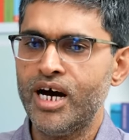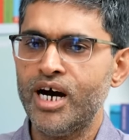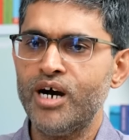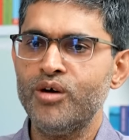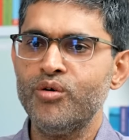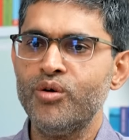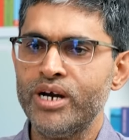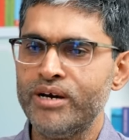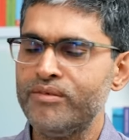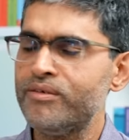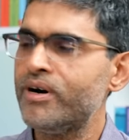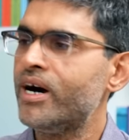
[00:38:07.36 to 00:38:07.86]

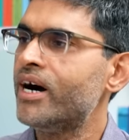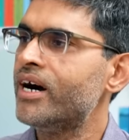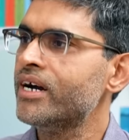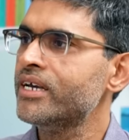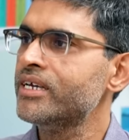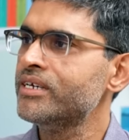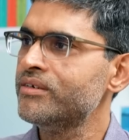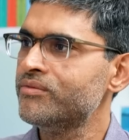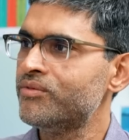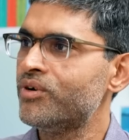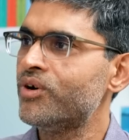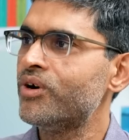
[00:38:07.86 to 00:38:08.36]
how have I
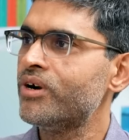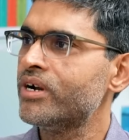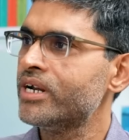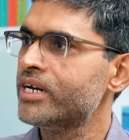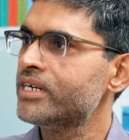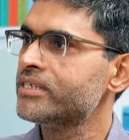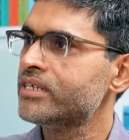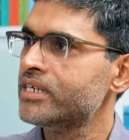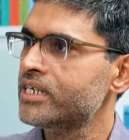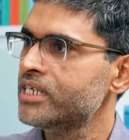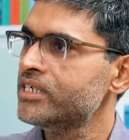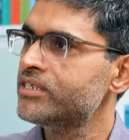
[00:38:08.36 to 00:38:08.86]
right.
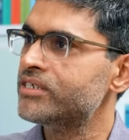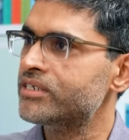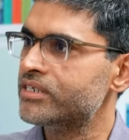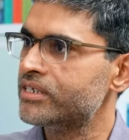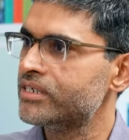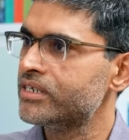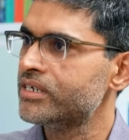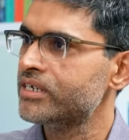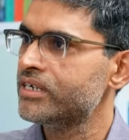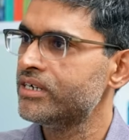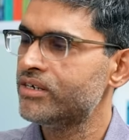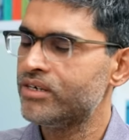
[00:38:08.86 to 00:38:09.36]
as a leader
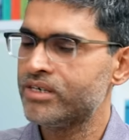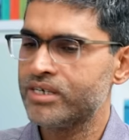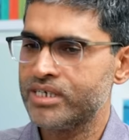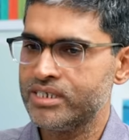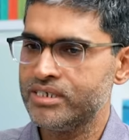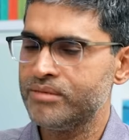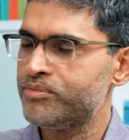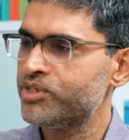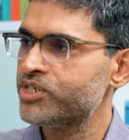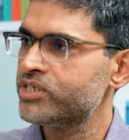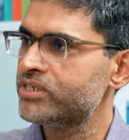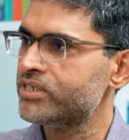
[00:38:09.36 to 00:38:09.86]
right. or as
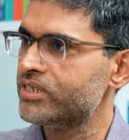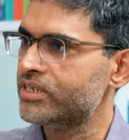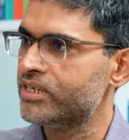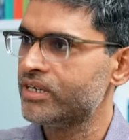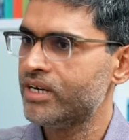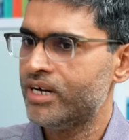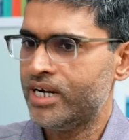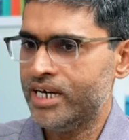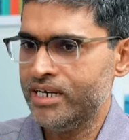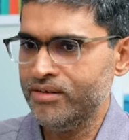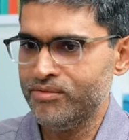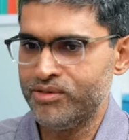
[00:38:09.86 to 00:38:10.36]
a person?
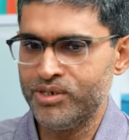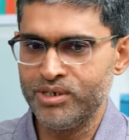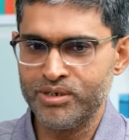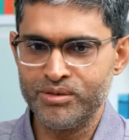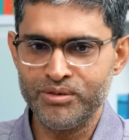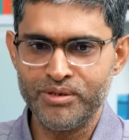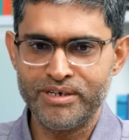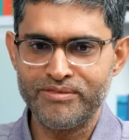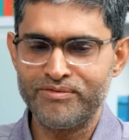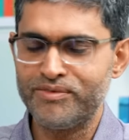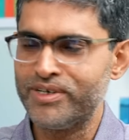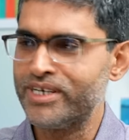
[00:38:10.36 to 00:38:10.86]
Yeah. I want
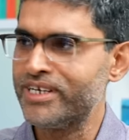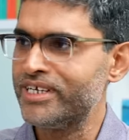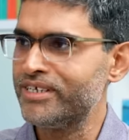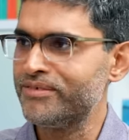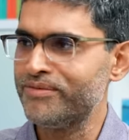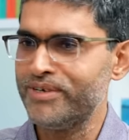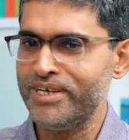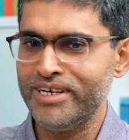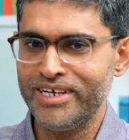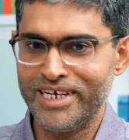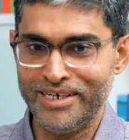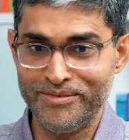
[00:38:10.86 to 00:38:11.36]
to have fun as
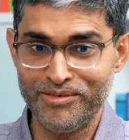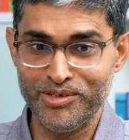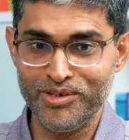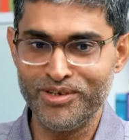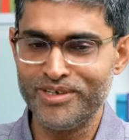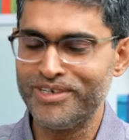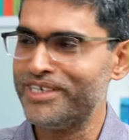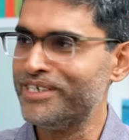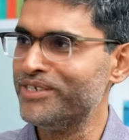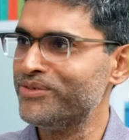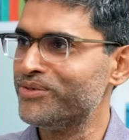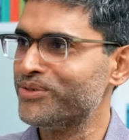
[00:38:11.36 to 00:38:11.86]
well. I want to
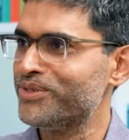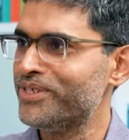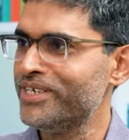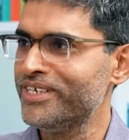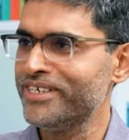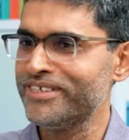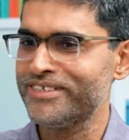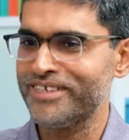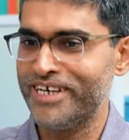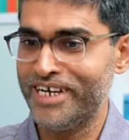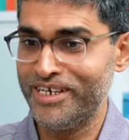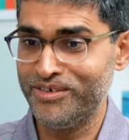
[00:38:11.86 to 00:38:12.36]
learn new right.
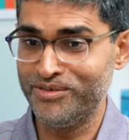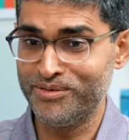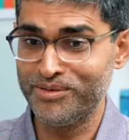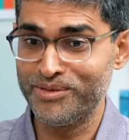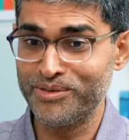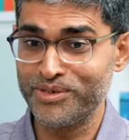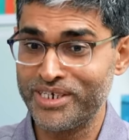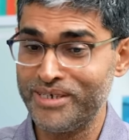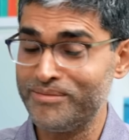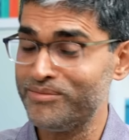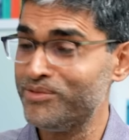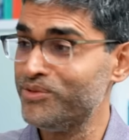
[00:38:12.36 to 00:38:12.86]
things. I don't
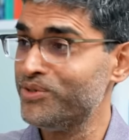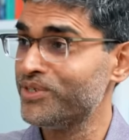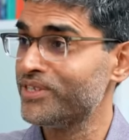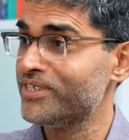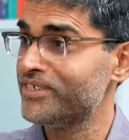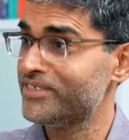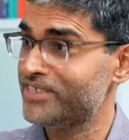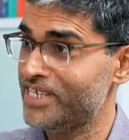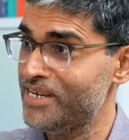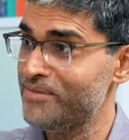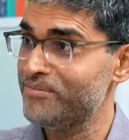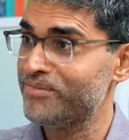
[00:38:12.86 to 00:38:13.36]
want to keep doing
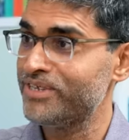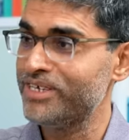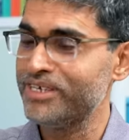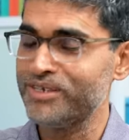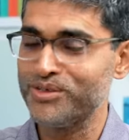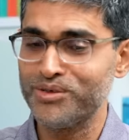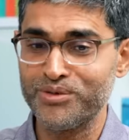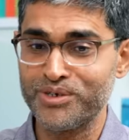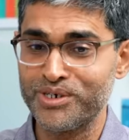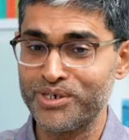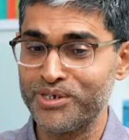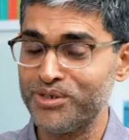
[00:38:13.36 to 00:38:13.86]
the same thing
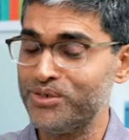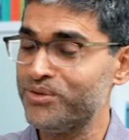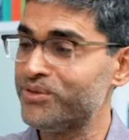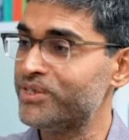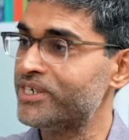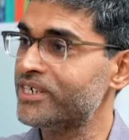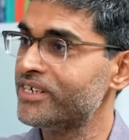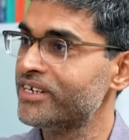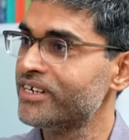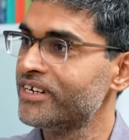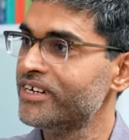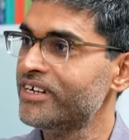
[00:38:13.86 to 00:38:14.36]
yeah. over and
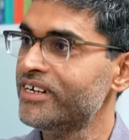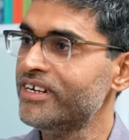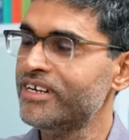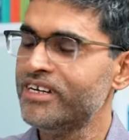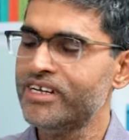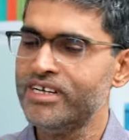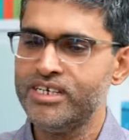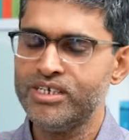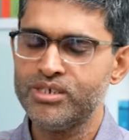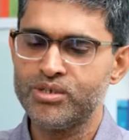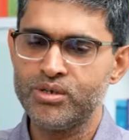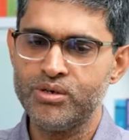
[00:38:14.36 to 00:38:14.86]
over. Right.
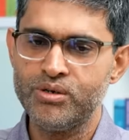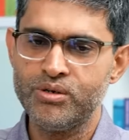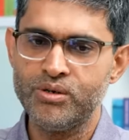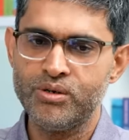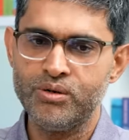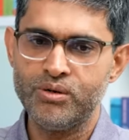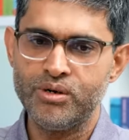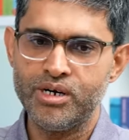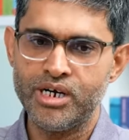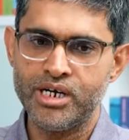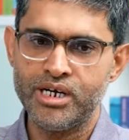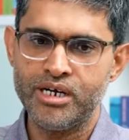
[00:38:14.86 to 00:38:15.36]
right.
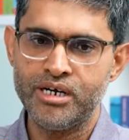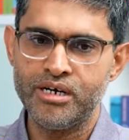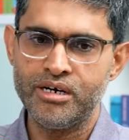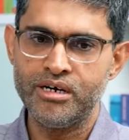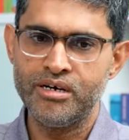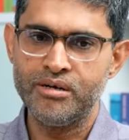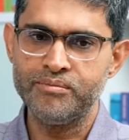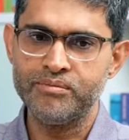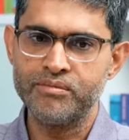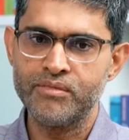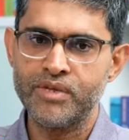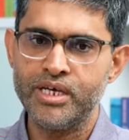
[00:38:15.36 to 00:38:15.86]
So
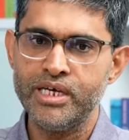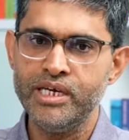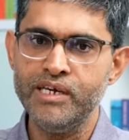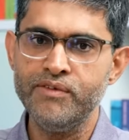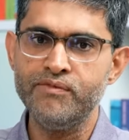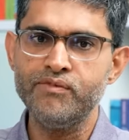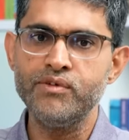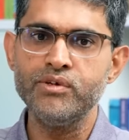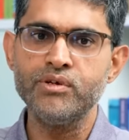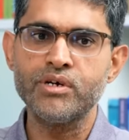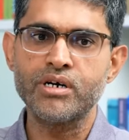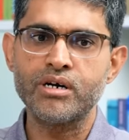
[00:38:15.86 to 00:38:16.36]
um,
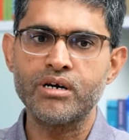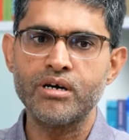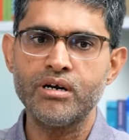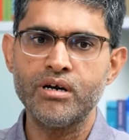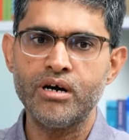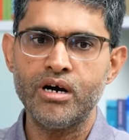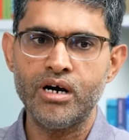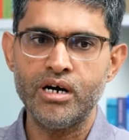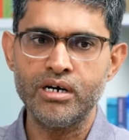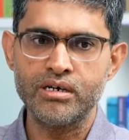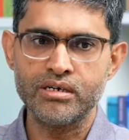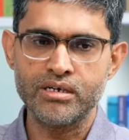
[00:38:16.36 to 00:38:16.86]
if you are
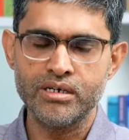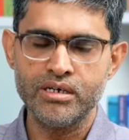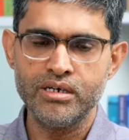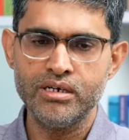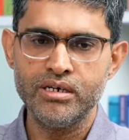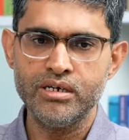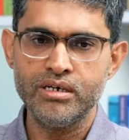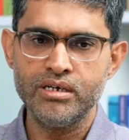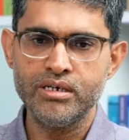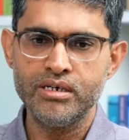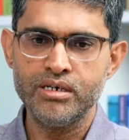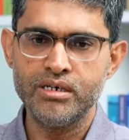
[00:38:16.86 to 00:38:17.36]
not
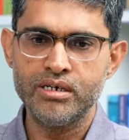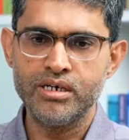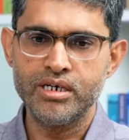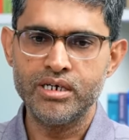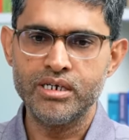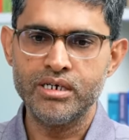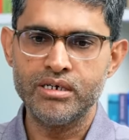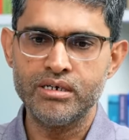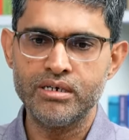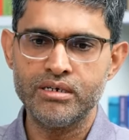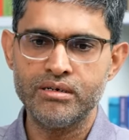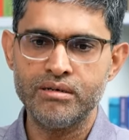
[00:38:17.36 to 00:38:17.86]

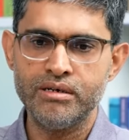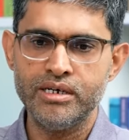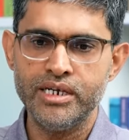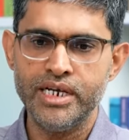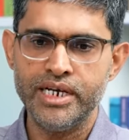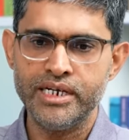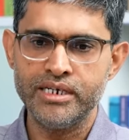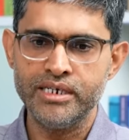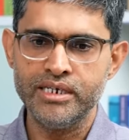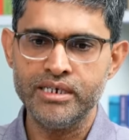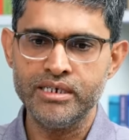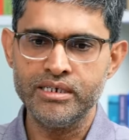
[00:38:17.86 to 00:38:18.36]
uh, uh
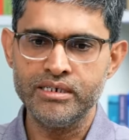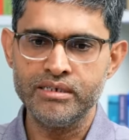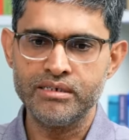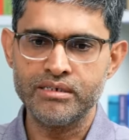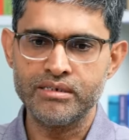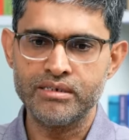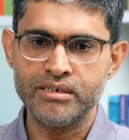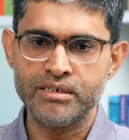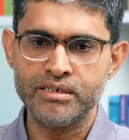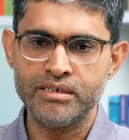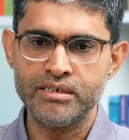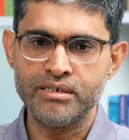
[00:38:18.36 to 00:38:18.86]
letting
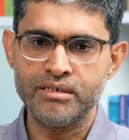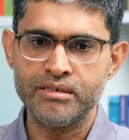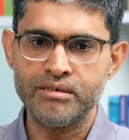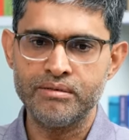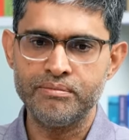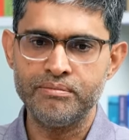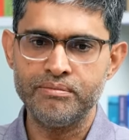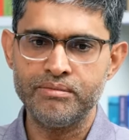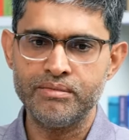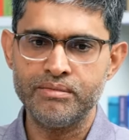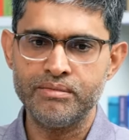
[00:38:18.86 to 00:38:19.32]
uh,